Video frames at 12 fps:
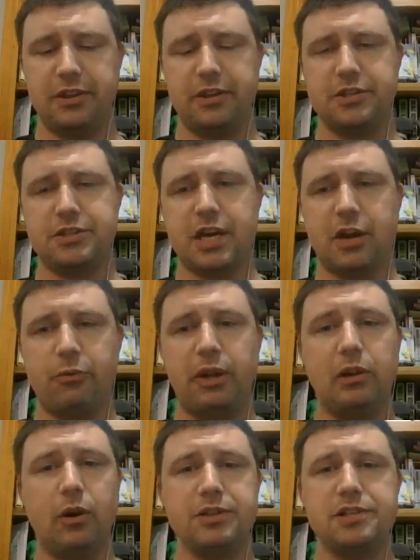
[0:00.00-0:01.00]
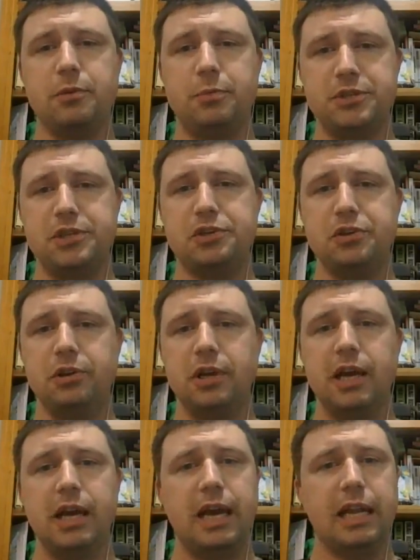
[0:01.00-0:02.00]
that redlines in a position
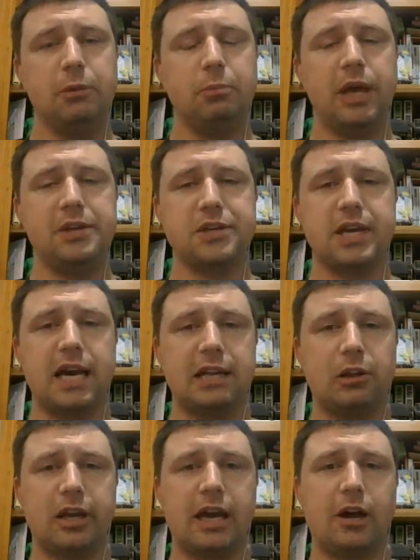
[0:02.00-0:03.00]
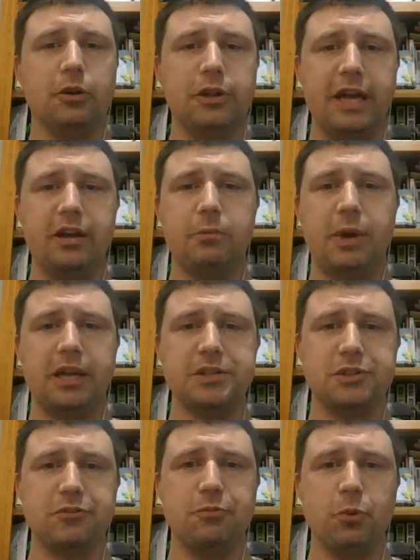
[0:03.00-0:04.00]
and then plays a card like Hull Down to make
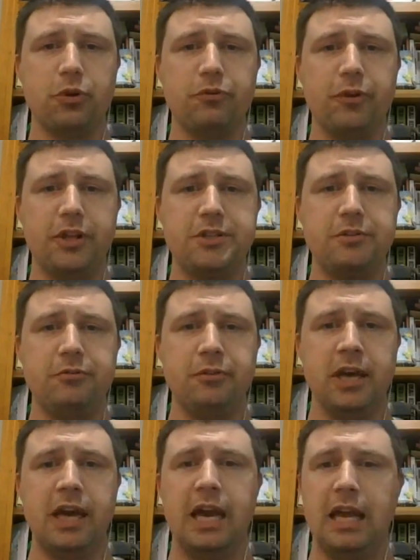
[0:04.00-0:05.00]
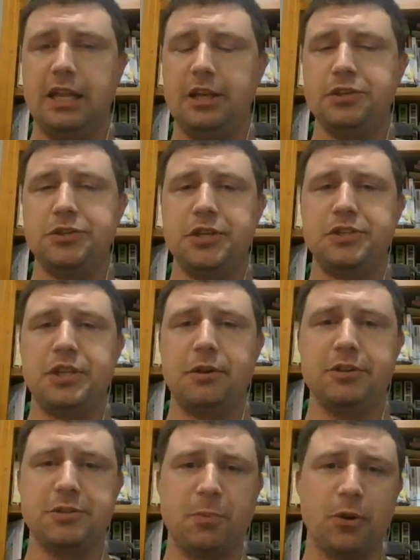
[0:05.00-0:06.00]
itself more defensive, and then just sits there
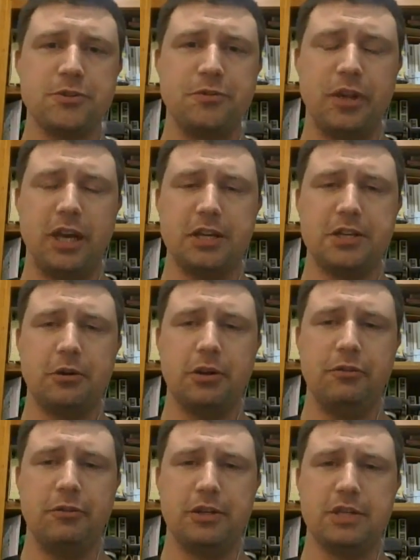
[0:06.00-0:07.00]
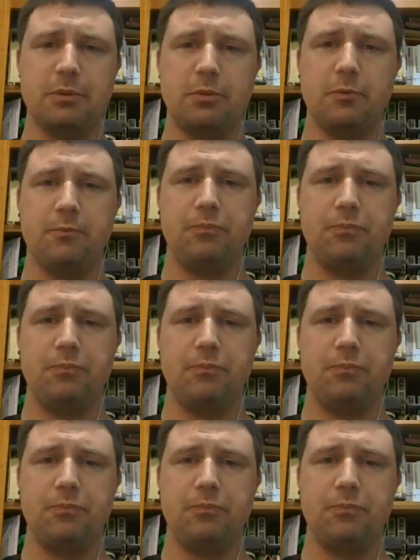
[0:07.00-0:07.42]
and spots for the artillery, for example.